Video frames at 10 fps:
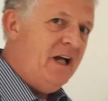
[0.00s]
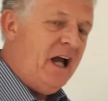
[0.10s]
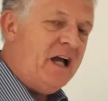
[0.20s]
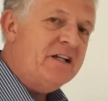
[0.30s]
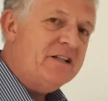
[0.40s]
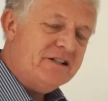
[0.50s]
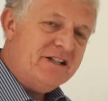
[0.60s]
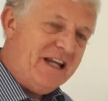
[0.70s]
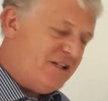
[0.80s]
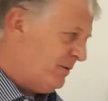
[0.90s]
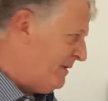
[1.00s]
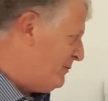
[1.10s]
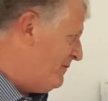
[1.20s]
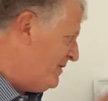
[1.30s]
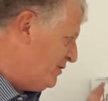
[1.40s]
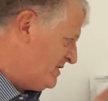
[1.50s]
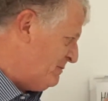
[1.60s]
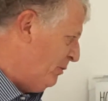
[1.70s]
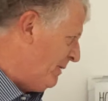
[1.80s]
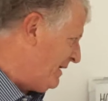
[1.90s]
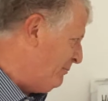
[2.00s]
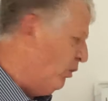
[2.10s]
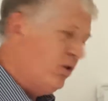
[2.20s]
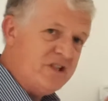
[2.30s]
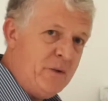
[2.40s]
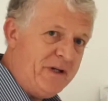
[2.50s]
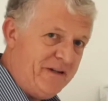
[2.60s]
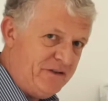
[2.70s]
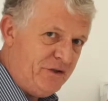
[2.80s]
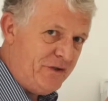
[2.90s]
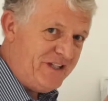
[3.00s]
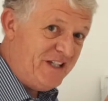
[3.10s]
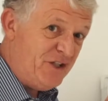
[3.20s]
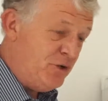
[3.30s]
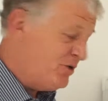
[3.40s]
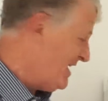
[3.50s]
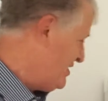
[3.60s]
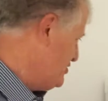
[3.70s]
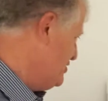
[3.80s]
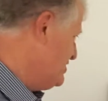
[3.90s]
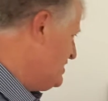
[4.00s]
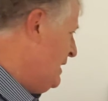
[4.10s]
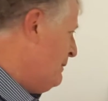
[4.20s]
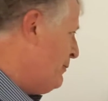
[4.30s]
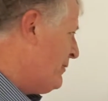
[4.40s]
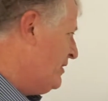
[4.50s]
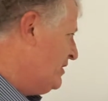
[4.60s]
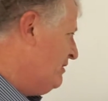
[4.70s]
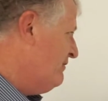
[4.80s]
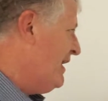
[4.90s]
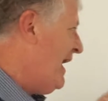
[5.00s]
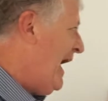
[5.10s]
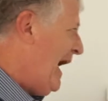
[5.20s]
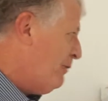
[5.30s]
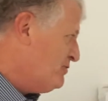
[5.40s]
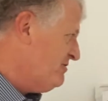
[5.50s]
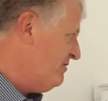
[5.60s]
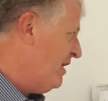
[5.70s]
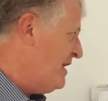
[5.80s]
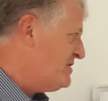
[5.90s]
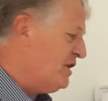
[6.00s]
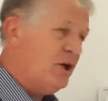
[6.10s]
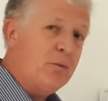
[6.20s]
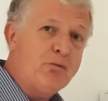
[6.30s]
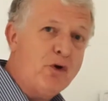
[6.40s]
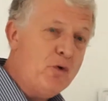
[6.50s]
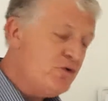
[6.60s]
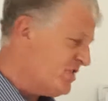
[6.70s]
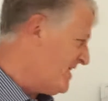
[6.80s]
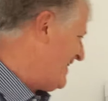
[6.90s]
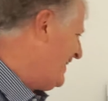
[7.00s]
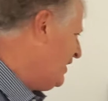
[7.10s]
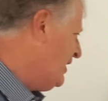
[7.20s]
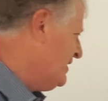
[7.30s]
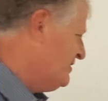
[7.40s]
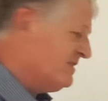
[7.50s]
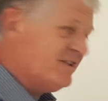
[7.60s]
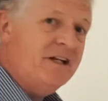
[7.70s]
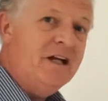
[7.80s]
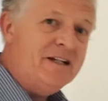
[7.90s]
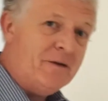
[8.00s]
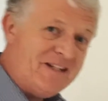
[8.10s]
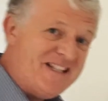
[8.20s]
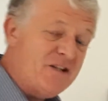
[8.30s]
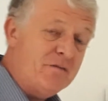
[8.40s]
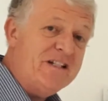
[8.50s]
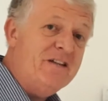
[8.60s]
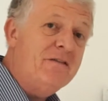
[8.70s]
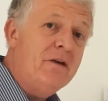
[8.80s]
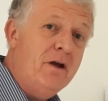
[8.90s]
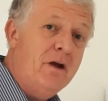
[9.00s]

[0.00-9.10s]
And today's topic, we've only got a small blackboard, so we're going to have to do this in 2 sections, but we're going to cover how to find and approach clients. Now this is obviously